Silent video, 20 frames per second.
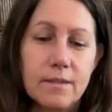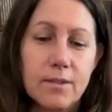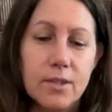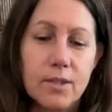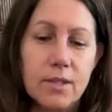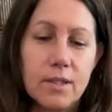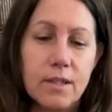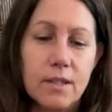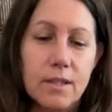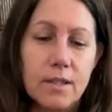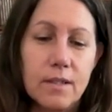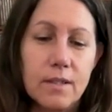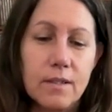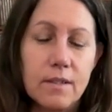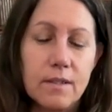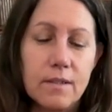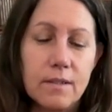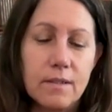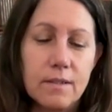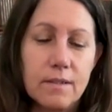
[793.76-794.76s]
Okay.
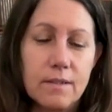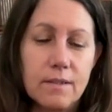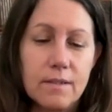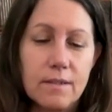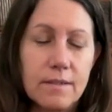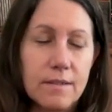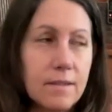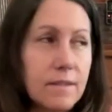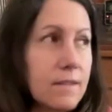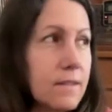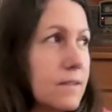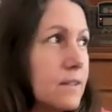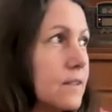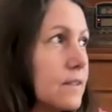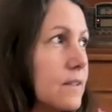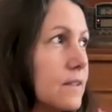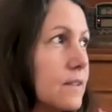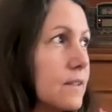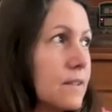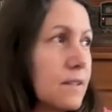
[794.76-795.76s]

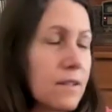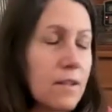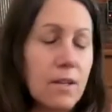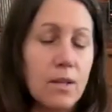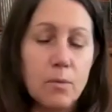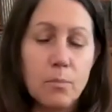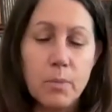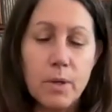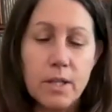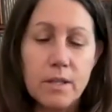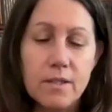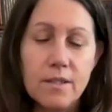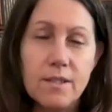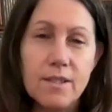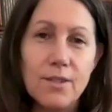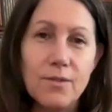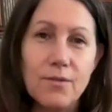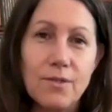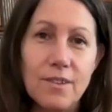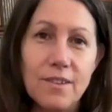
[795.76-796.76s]
I beg to
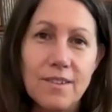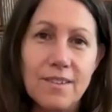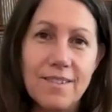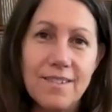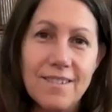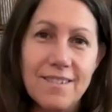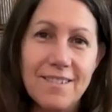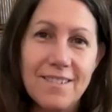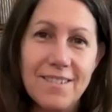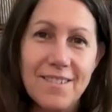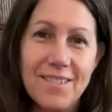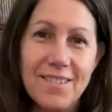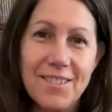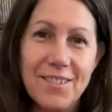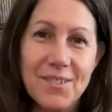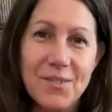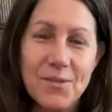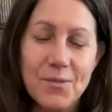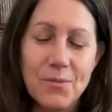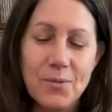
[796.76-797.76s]
differ
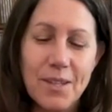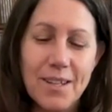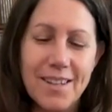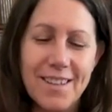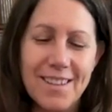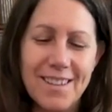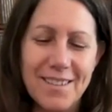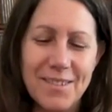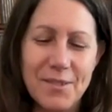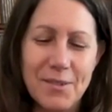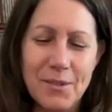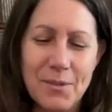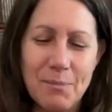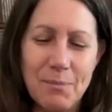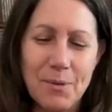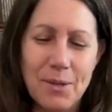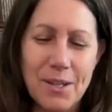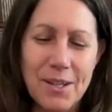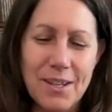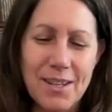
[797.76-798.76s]

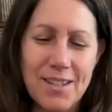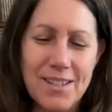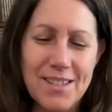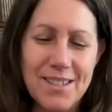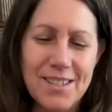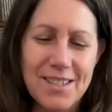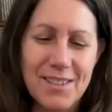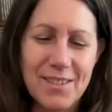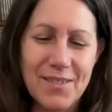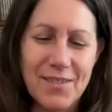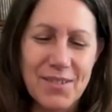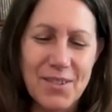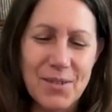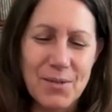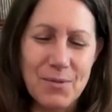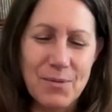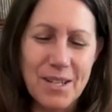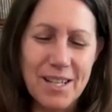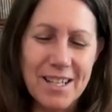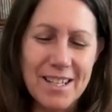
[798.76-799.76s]
because of the
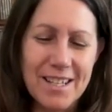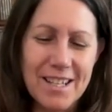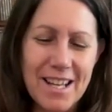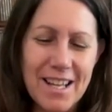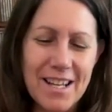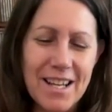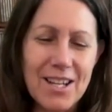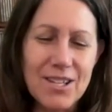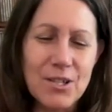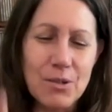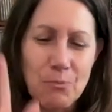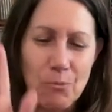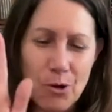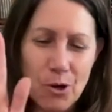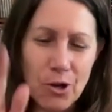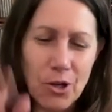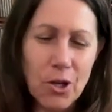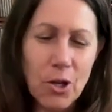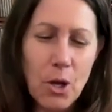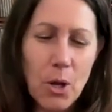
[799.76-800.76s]
reincarnation
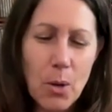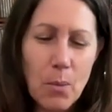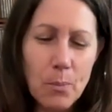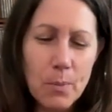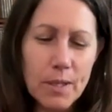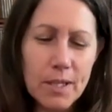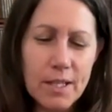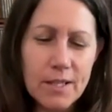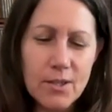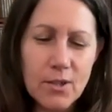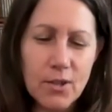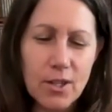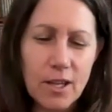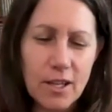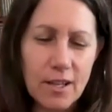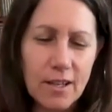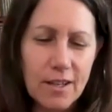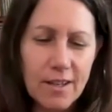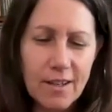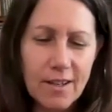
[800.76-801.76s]
work, but that's
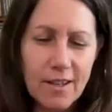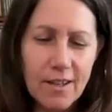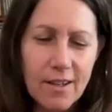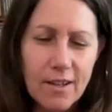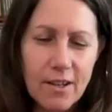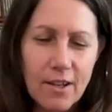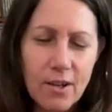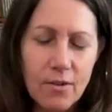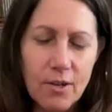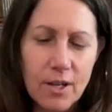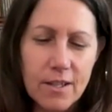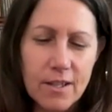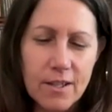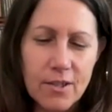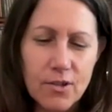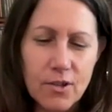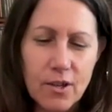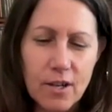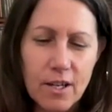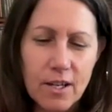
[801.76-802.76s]
okay. All right, they're
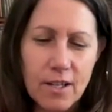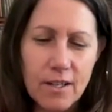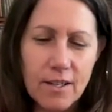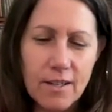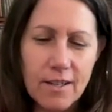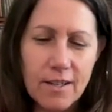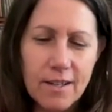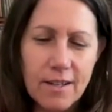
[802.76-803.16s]
trying.